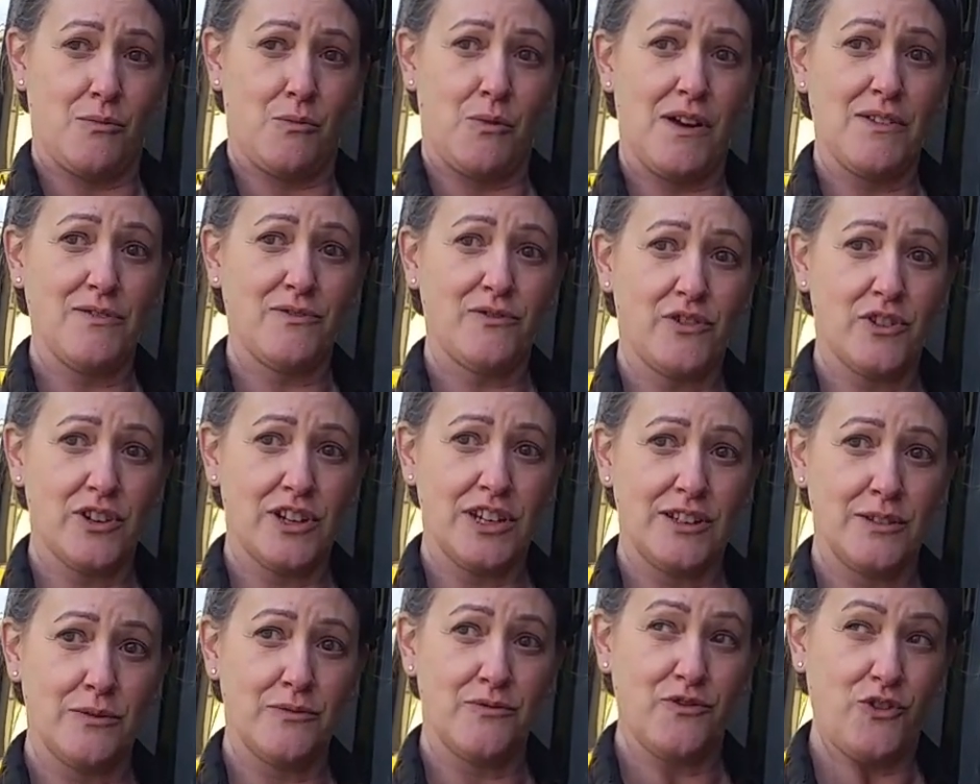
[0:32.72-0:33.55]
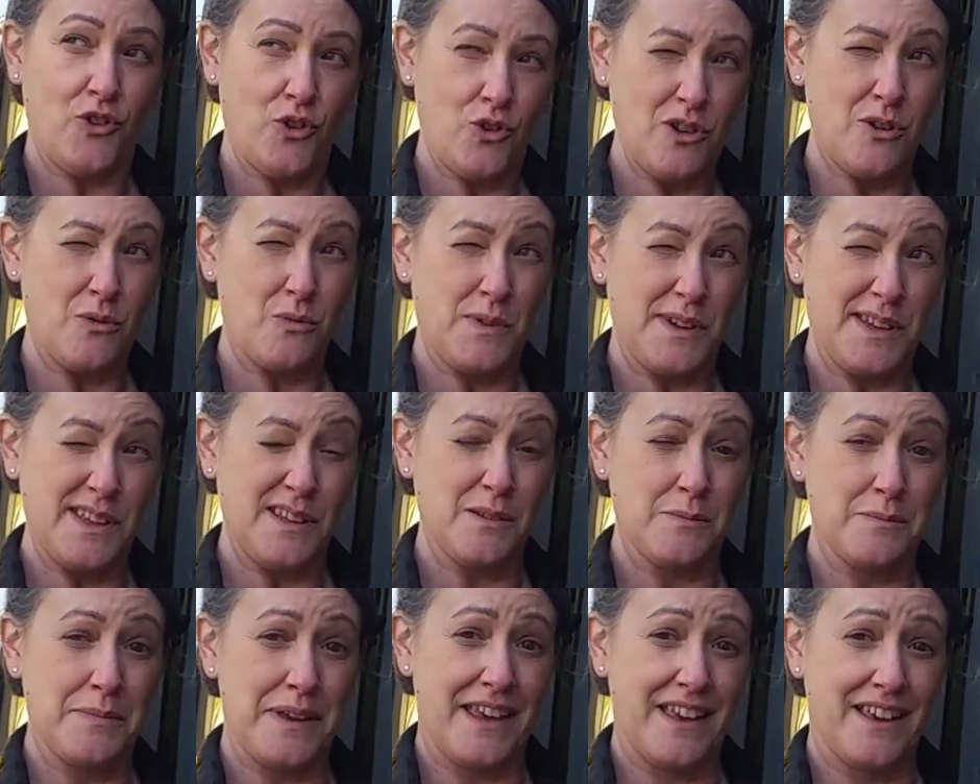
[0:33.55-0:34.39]
144
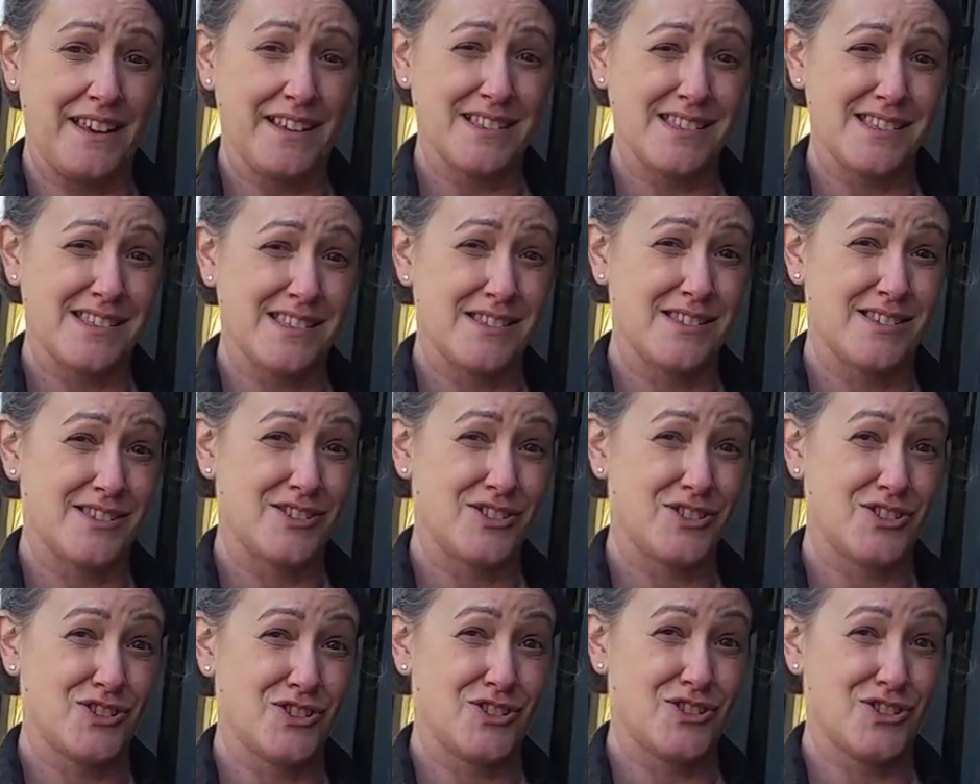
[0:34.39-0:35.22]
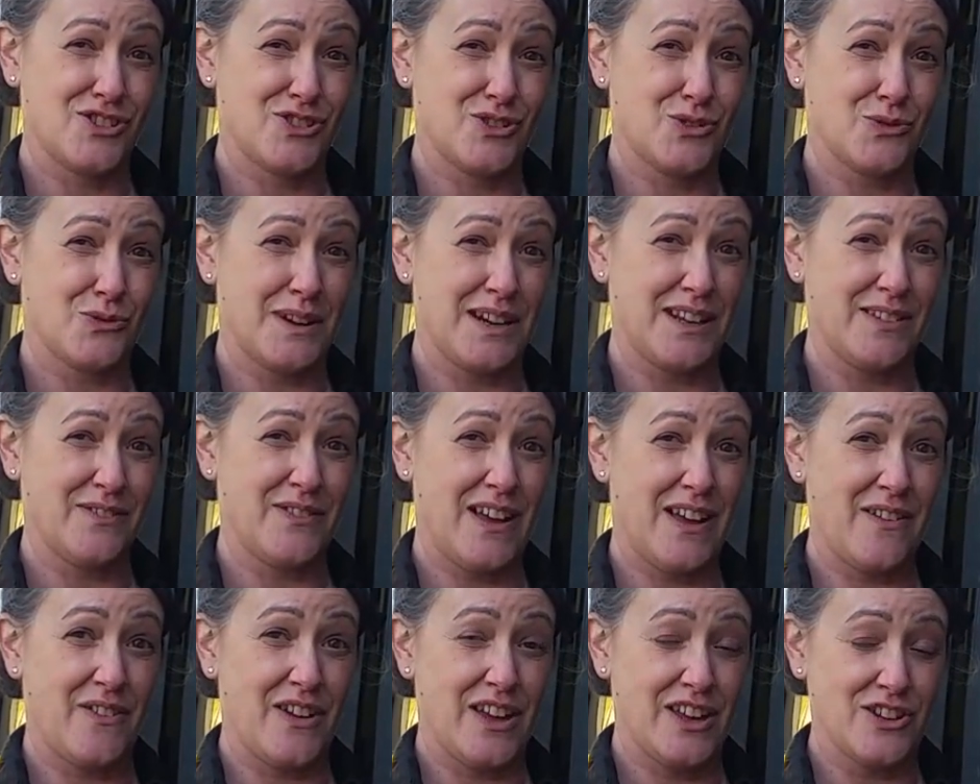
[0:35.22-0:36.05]
wheelbase
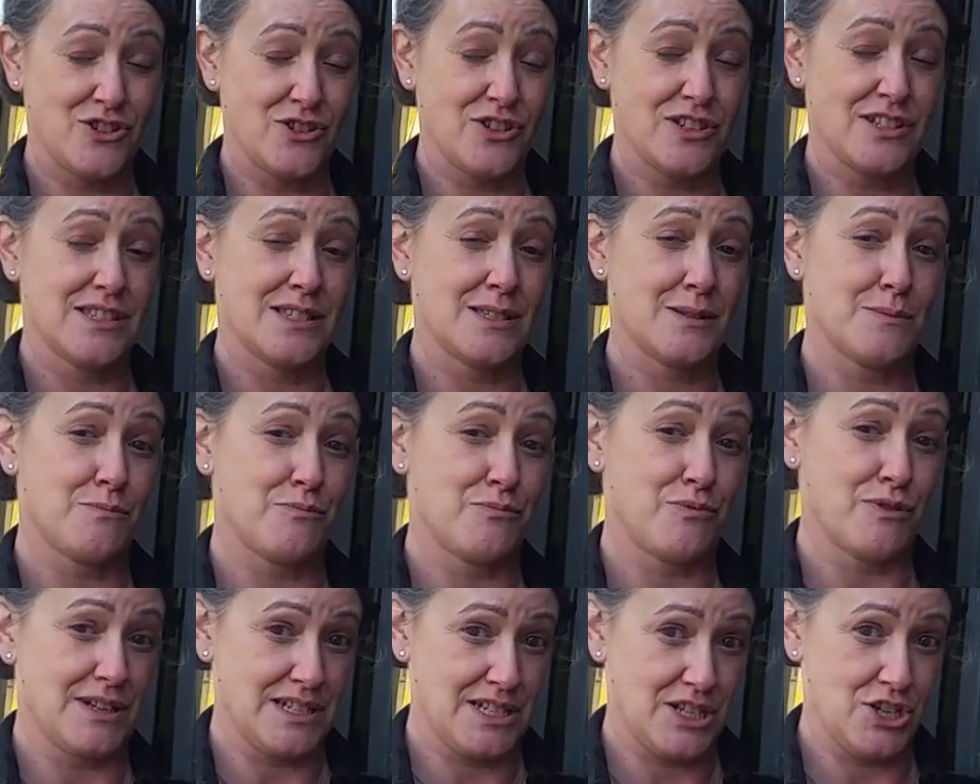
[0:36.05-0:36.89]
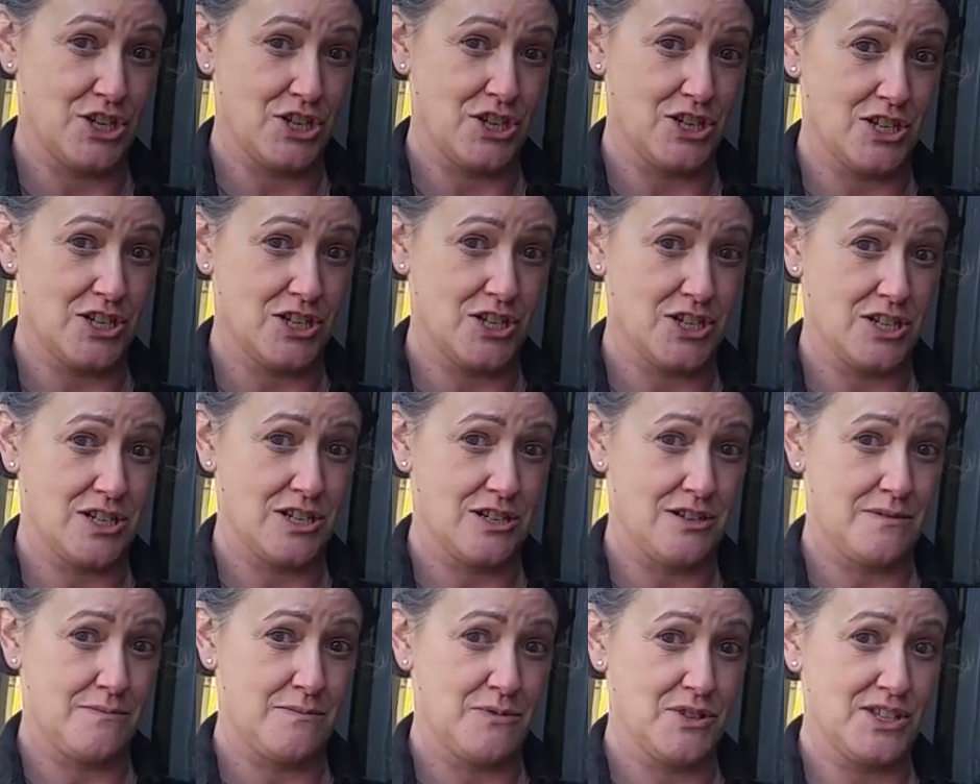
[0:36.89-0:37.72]
2500 Sprinter,
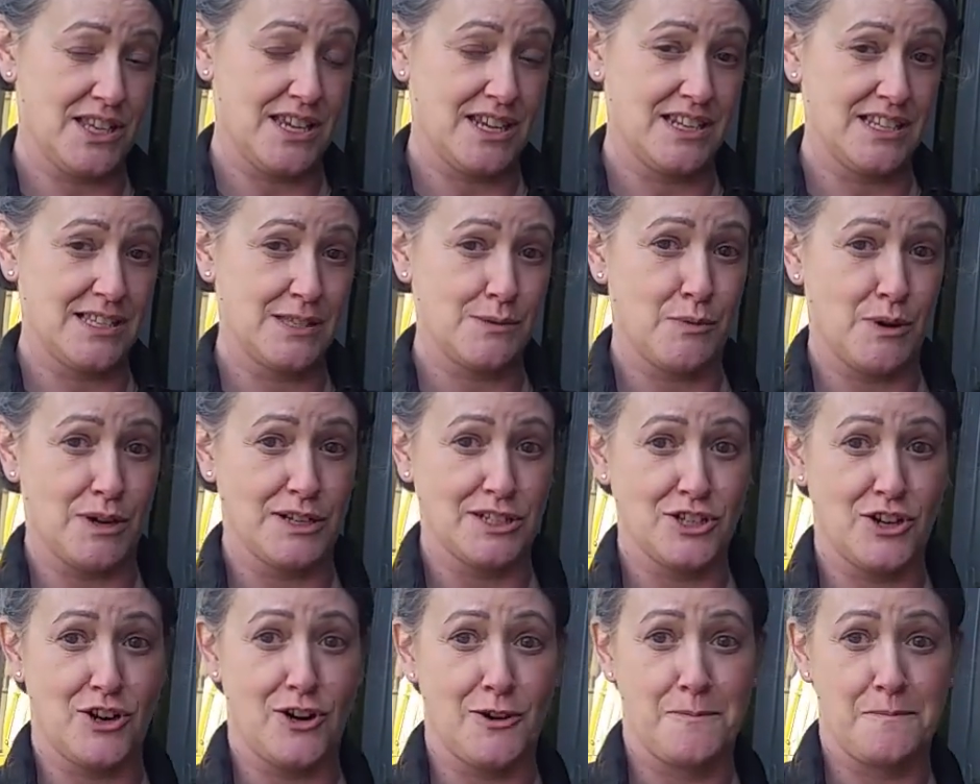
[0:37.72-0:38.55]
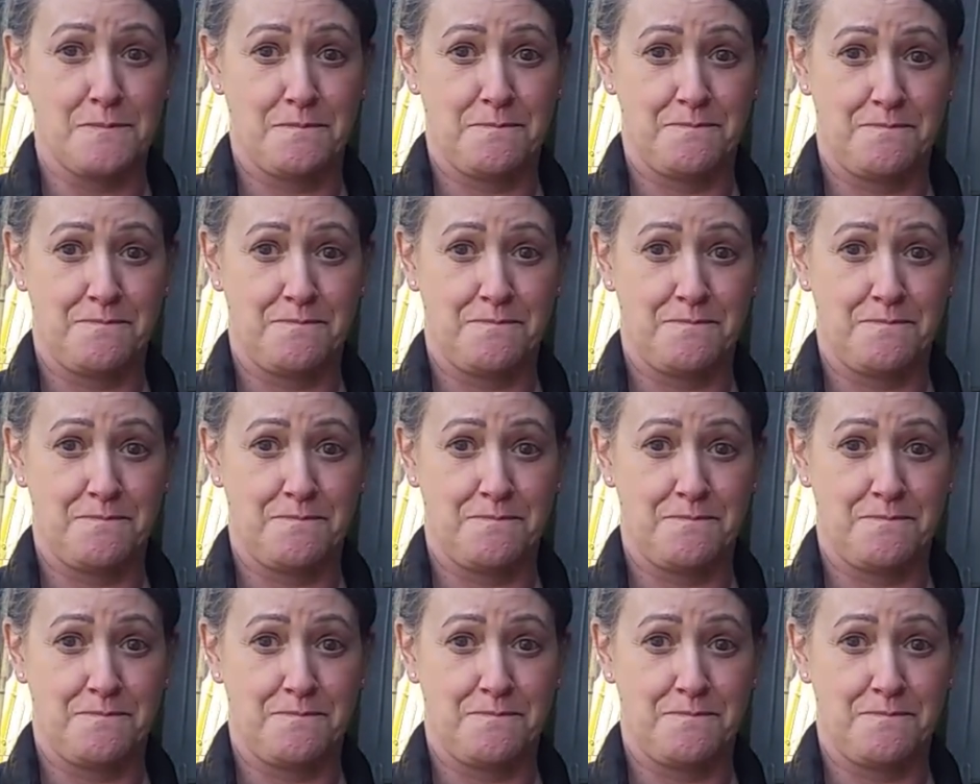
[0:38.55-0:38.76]
Mercedes Sprinter.